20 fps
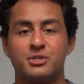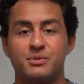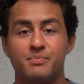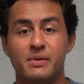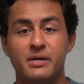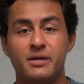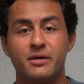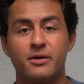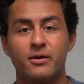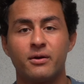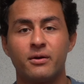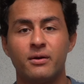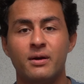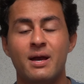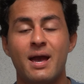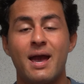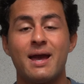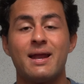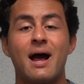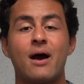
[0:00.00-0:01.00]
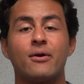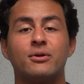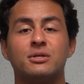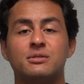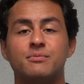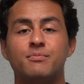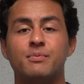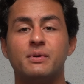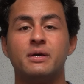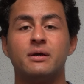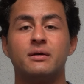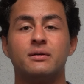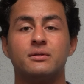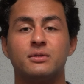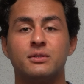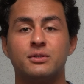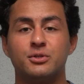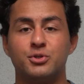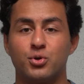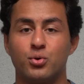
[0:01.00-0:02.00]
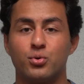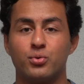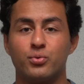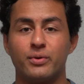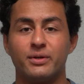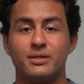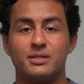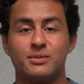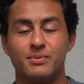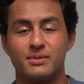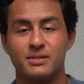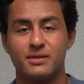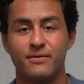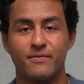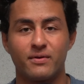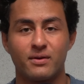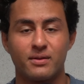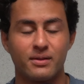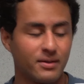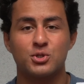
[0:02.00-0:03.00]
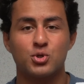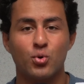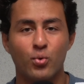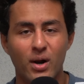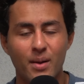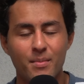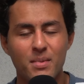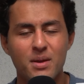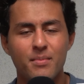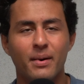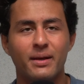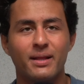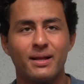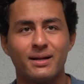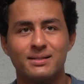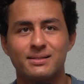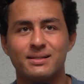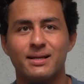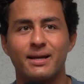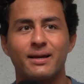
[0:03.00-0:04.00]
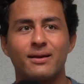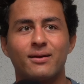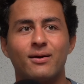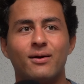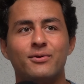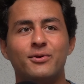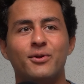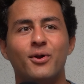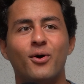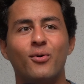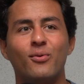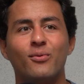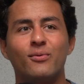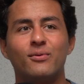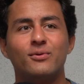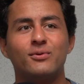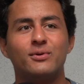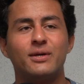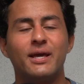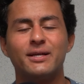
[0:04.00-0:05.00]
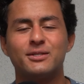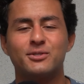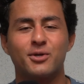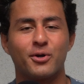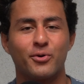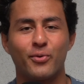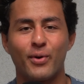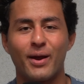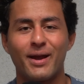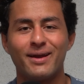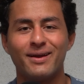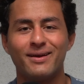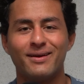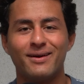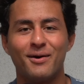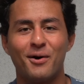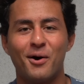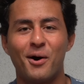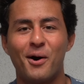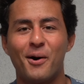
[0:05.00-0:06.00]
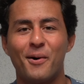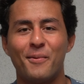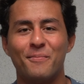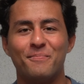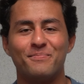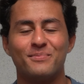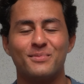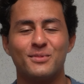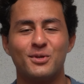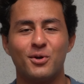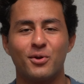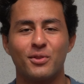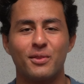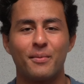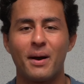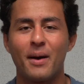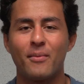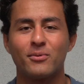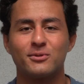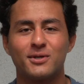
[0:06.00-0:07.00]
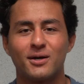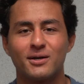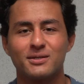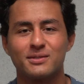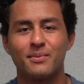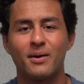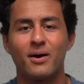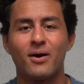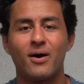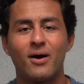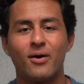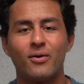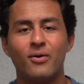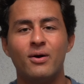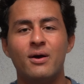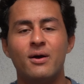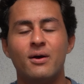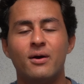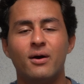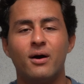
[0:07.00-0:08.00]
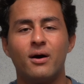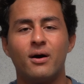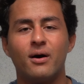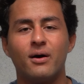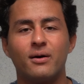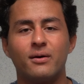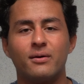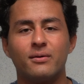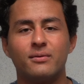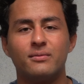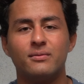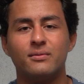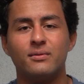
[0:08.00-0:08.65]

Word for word: speaker and how to speak to children specifically. So what I mean by that is like, you know, kids are great. Um, you know, the Bible talks about how uh,